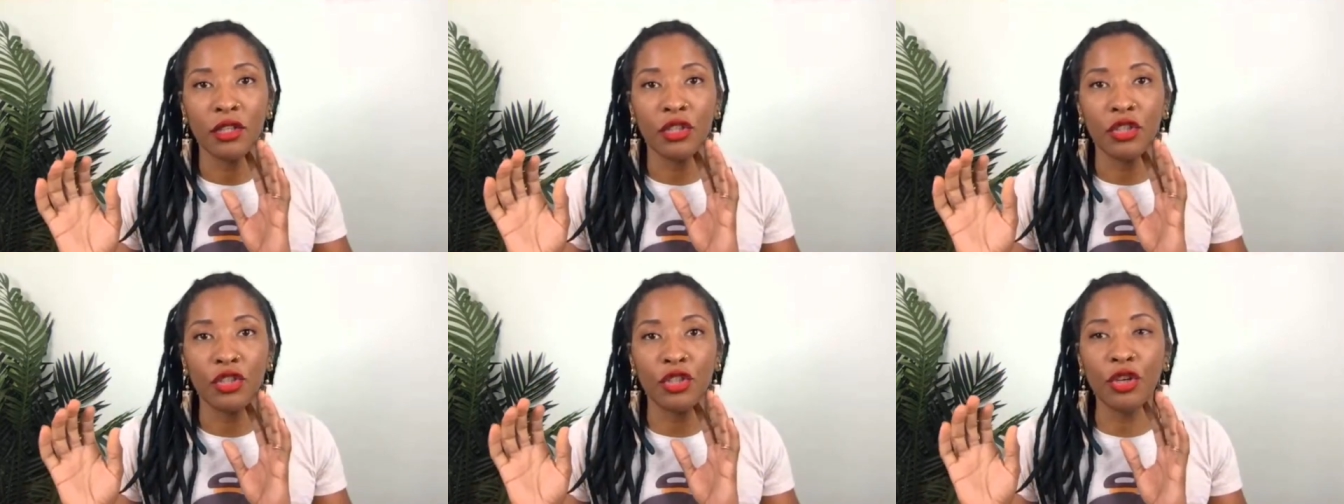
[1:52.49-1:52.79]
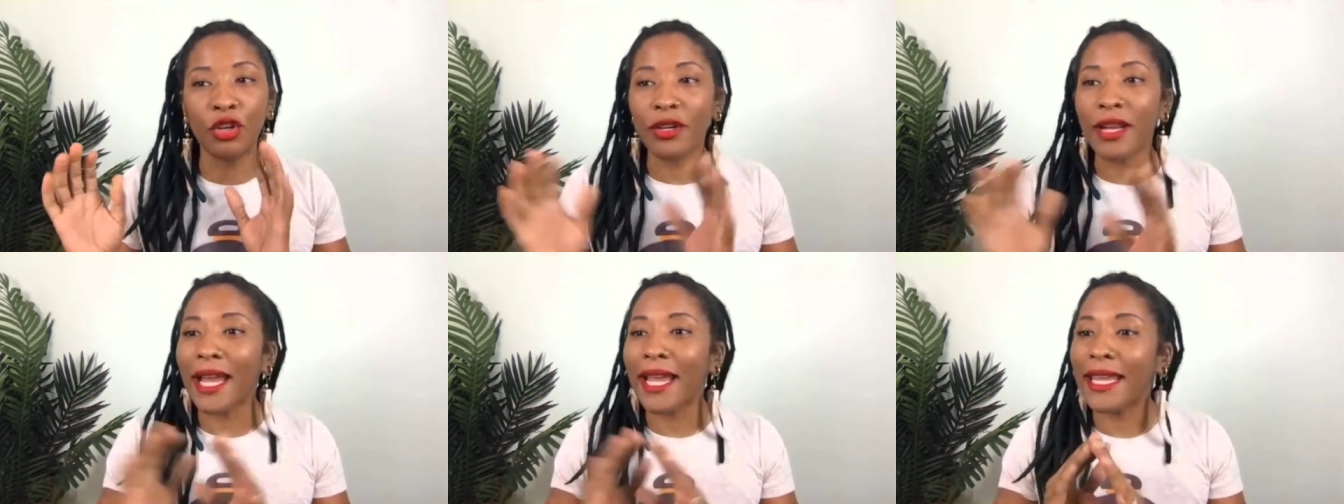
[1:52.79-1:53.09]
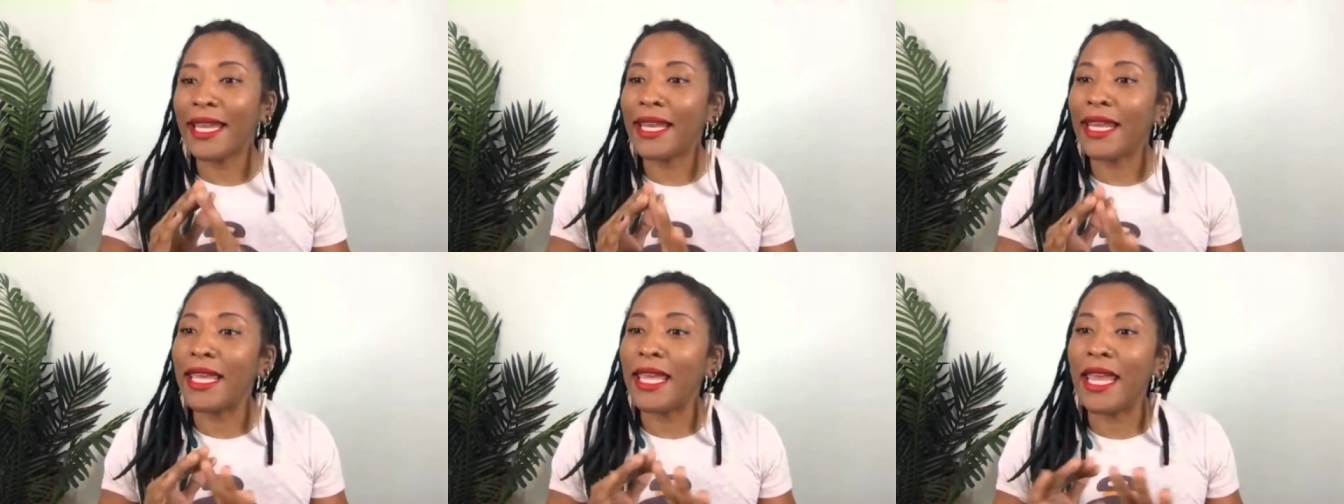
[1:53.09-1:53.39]
you're
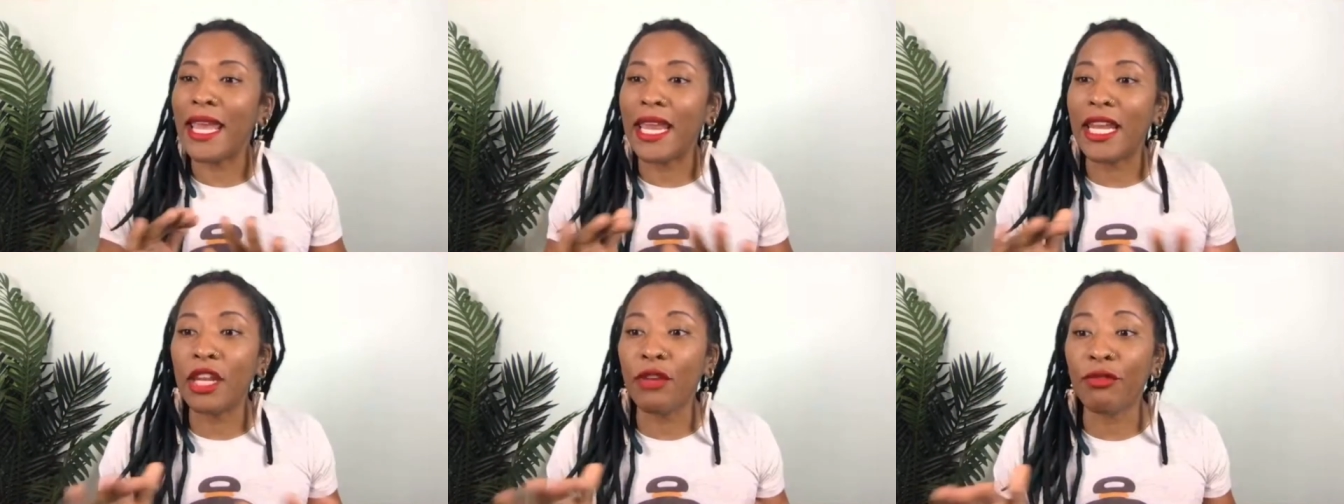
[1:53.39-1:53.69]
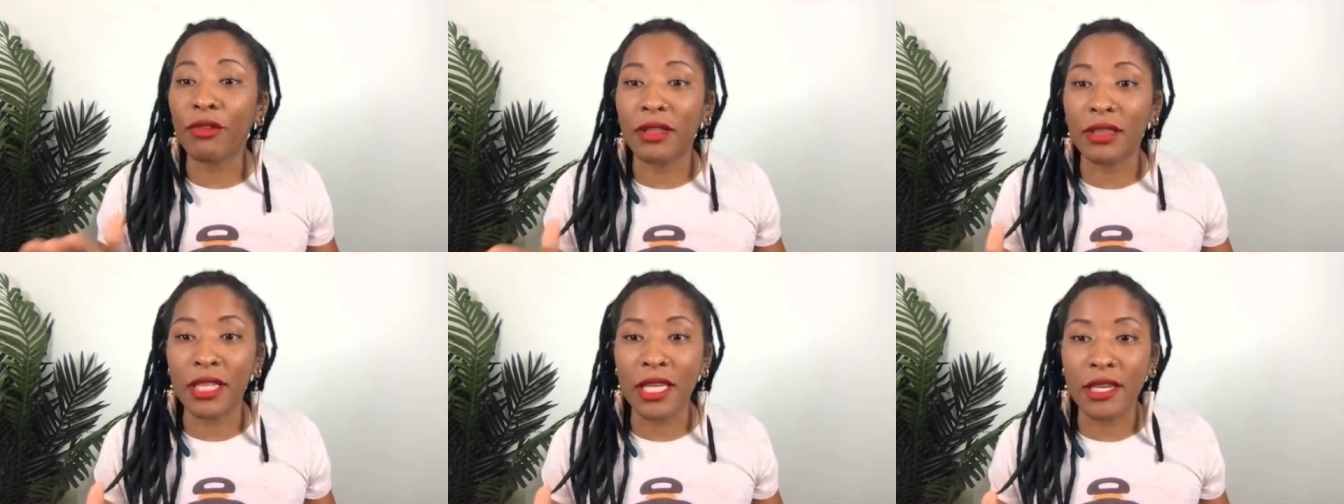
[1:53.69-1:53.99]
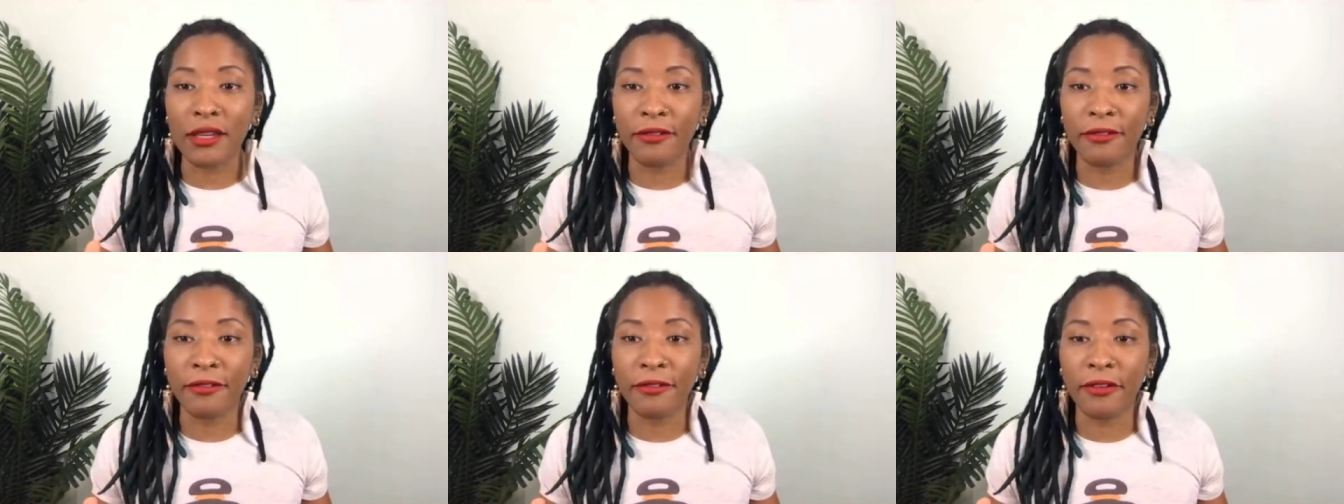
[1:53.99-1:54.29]
not getting any
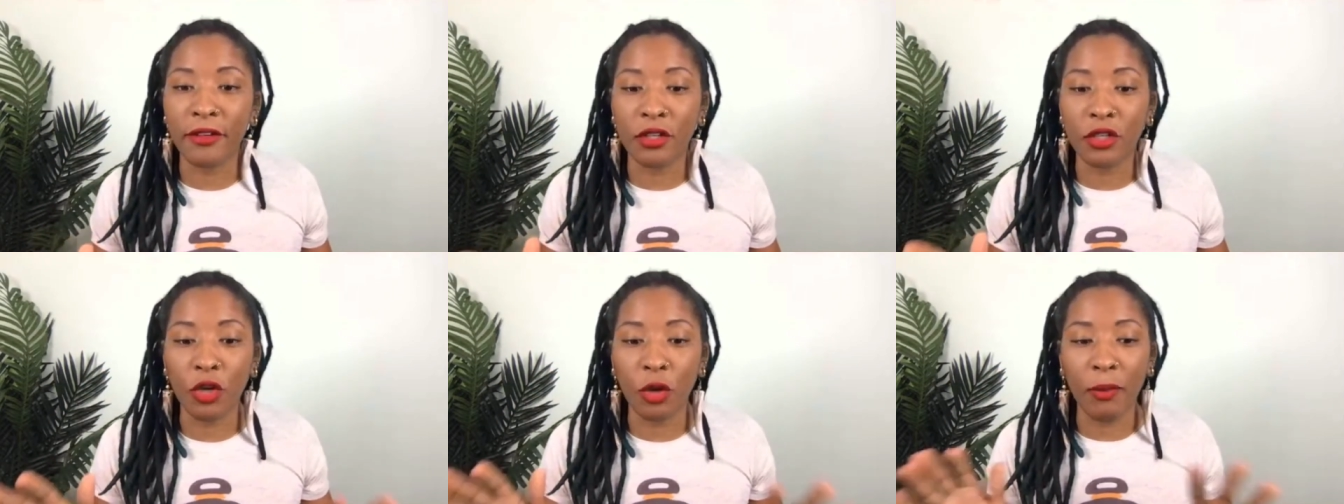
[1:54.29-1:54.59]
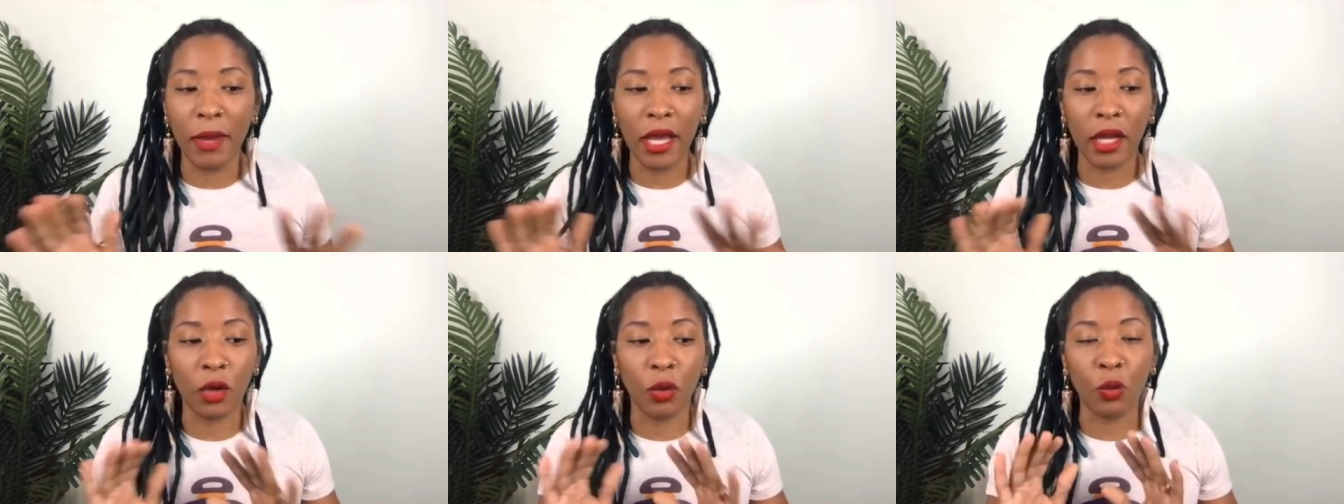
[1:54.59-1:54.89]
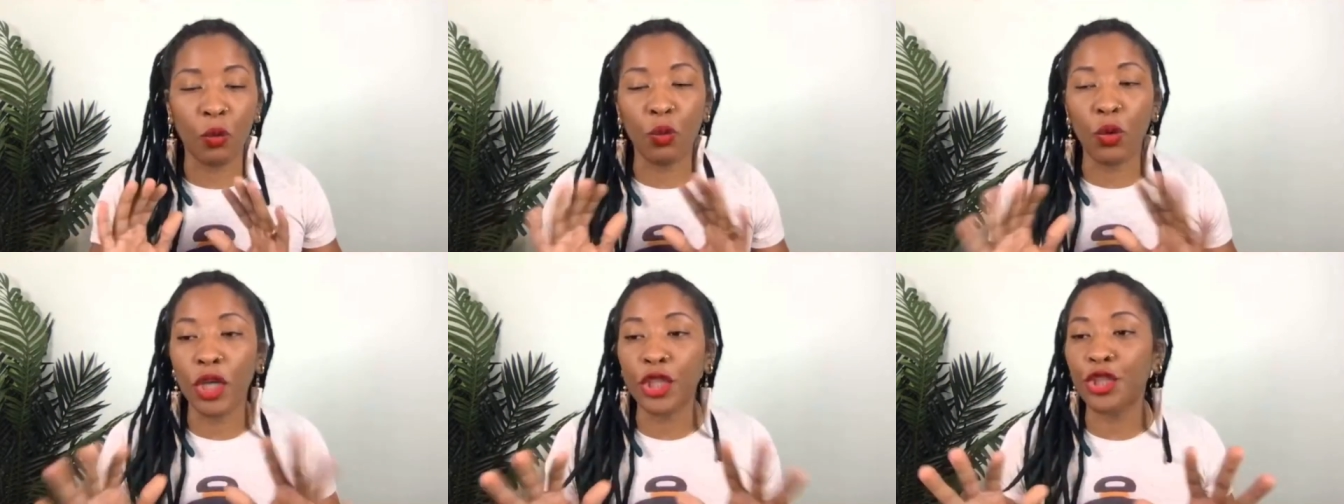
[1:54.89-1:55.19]
relief no matter
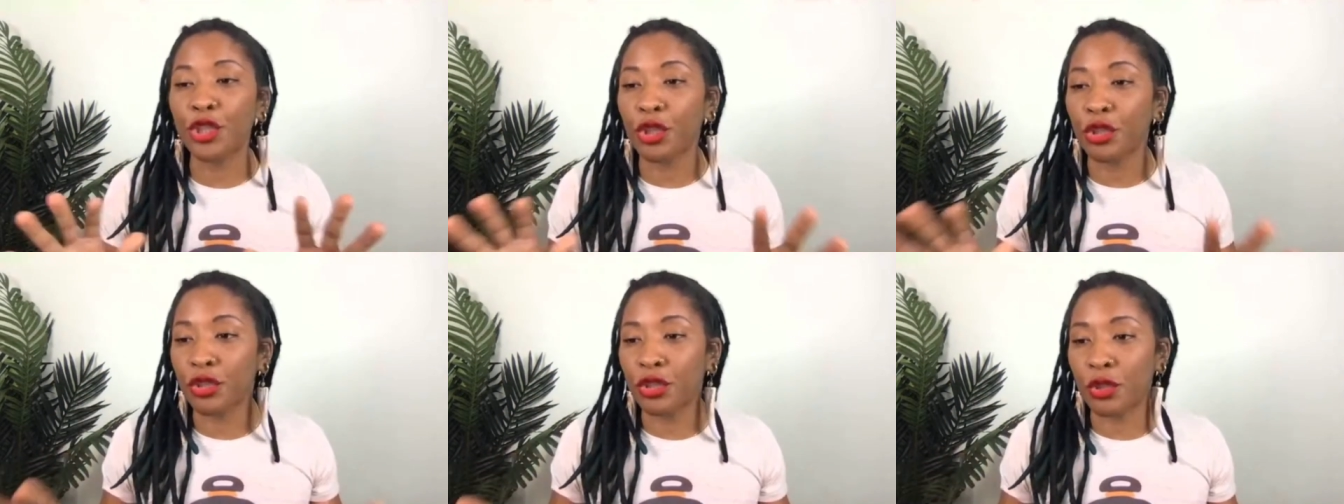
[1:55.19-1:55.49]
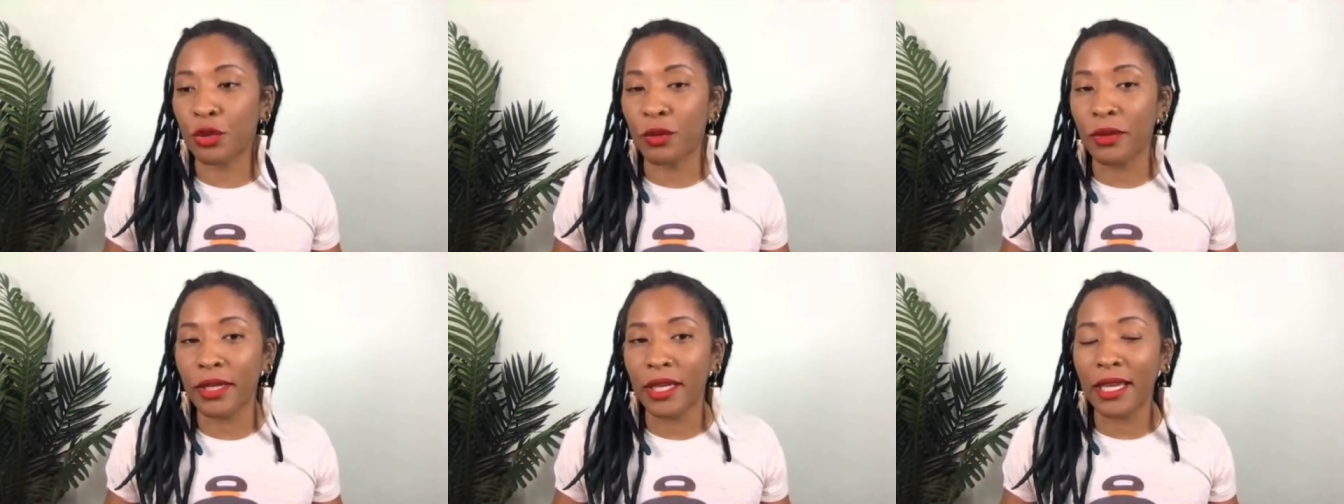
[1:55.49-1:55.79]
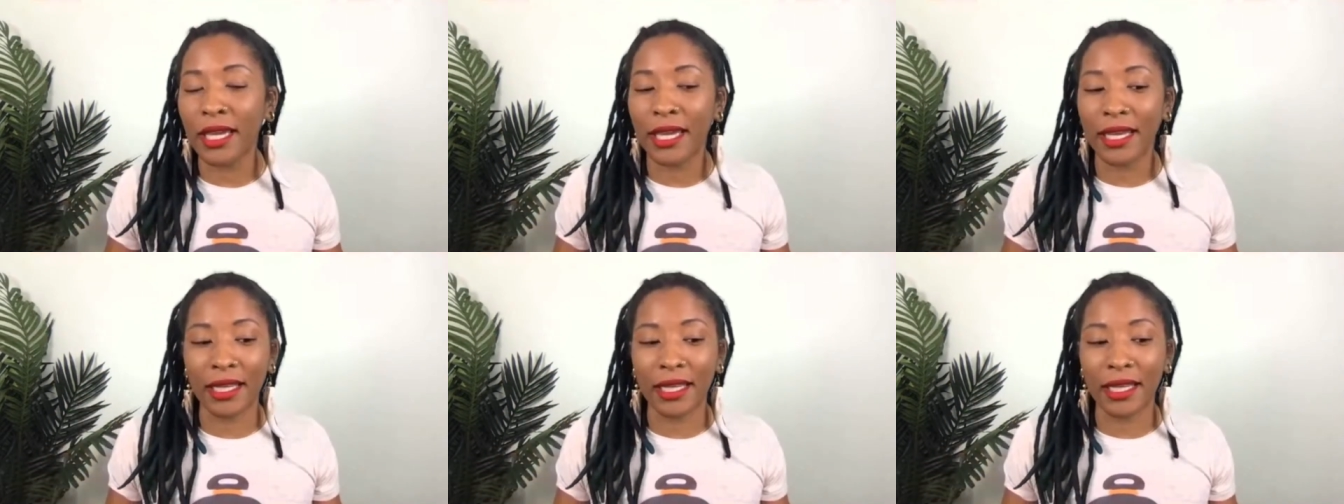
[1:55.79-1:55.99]
what you're doing.